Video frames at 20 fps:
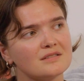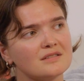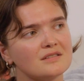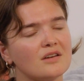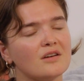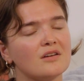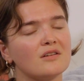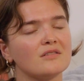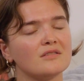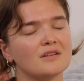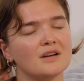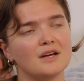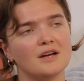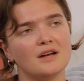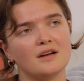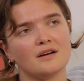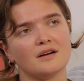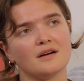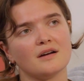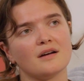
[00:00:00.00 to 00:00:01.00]
So
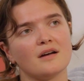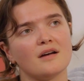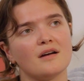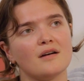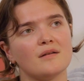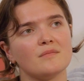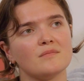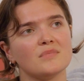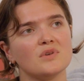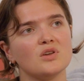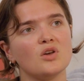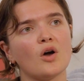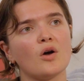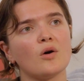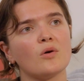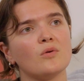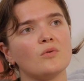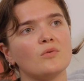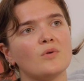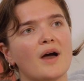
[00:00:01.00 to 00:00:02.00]

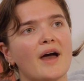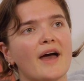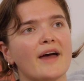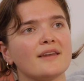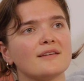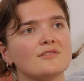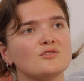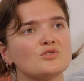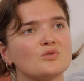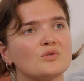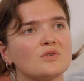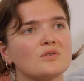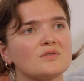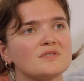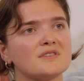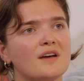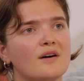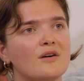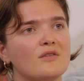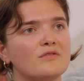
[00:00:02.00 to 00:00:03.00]
go and enjoy
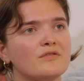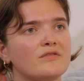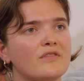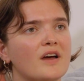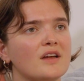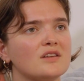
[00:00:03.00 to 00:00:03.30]
yourself,